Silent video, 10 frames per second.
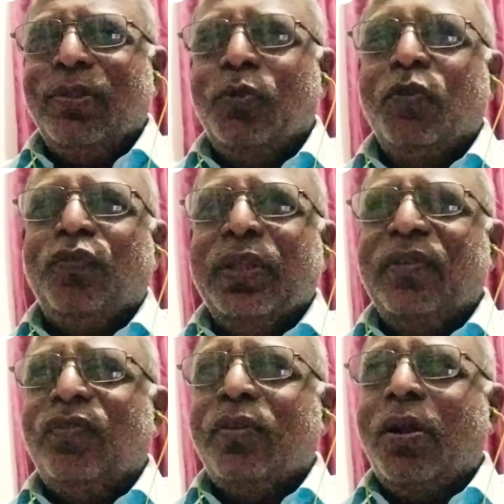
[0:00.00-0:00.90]
Those
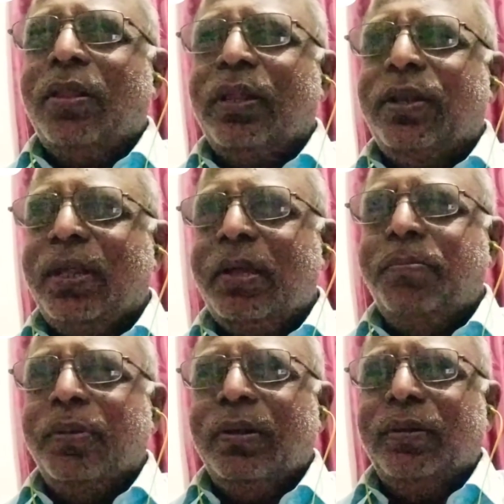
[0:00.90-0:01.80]
things are
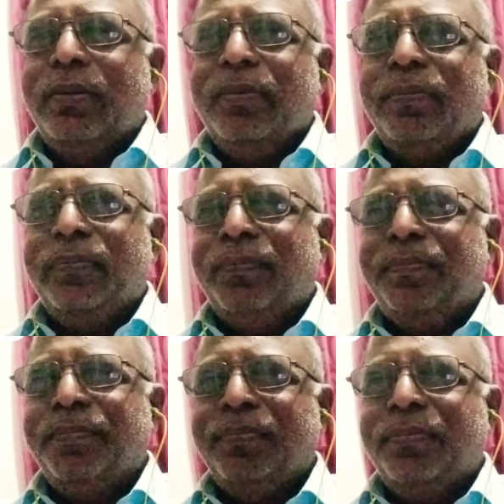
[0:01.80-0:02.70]
understood.
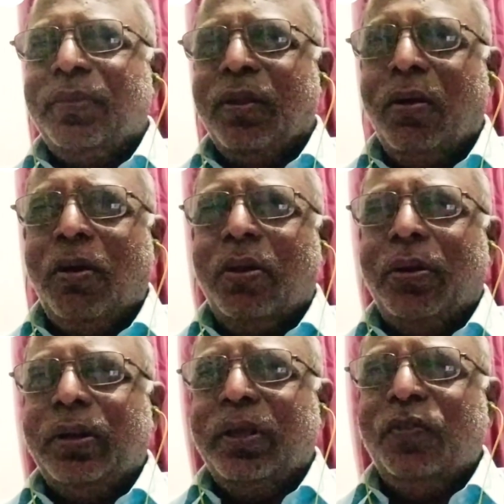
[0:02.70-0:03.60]

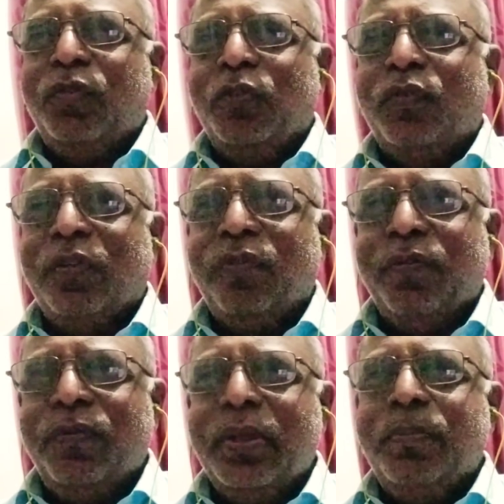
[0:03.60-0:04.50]
Are is used
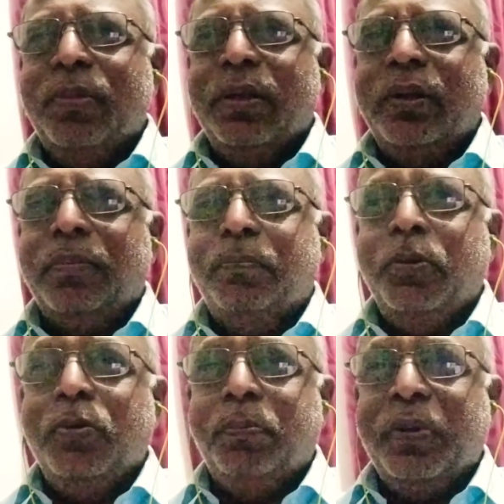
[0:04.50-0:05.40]
as a verb.
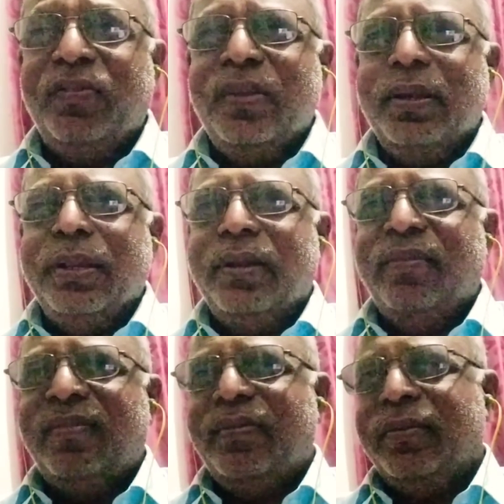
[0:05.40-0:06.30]
Pure present
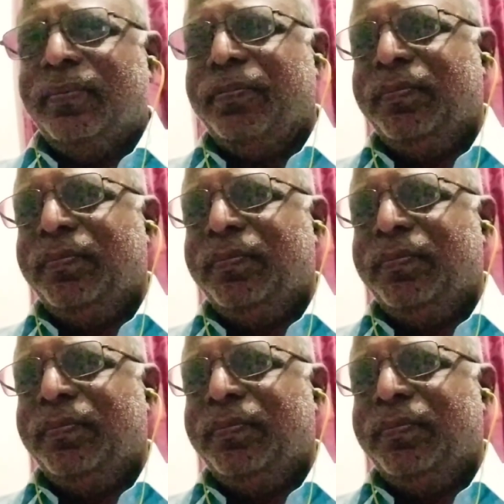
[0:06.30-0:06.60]
tense.